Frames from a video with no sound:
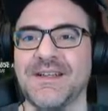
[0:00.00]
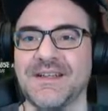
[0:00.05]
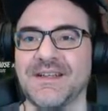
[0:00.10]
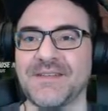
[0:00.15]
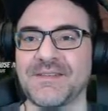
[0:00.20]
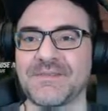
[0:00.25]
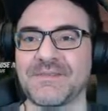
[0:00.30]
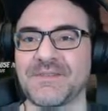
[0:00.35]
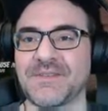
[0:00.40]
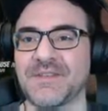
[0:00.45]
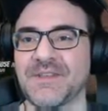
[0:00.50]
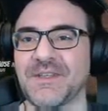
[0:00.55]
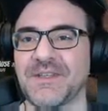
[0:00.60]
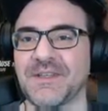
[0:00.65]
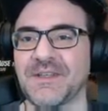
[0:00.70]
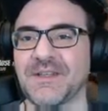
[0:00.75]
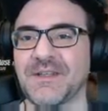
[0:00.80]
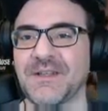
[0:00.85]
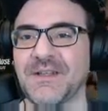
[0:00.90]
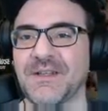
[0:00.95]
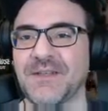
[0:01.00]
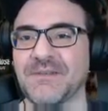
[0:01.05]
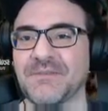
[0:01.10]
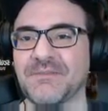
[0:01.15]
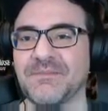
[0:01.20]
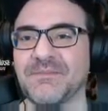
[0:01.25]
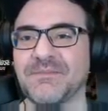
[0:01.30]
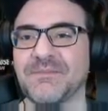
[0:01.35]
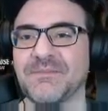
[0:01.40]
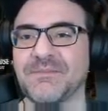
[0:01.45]
I guess I'm just getting hit a lot.
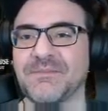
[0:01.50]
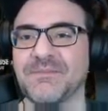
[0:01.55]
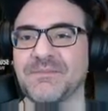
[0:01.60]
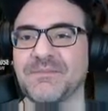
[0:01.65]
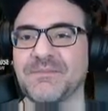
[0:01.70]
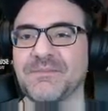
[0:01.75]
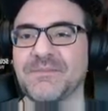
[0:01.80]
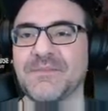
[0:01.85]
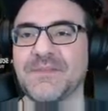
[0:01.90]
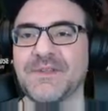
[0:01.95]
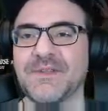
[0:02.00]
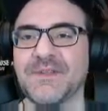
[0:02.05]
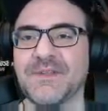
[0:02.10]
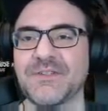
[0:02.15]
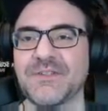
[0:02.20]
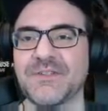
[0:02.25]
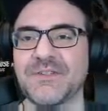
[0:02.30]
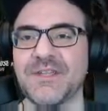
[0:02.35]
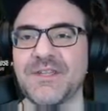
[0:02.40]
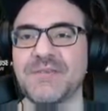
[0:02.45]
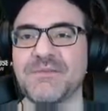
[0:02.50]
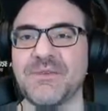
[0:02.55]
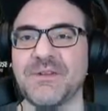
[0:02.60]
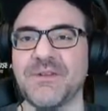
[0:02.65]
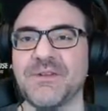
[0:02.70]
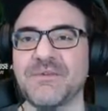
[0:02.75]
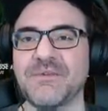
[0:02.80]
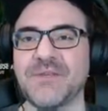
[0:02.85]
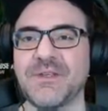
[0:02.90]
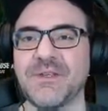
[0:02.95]
Shame
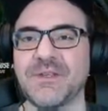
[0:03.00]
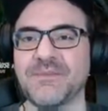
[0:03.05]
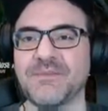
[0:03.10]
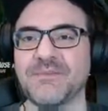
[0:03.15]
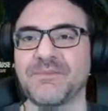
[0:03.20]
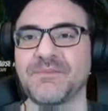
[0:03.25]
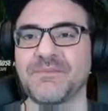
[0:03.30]
on me.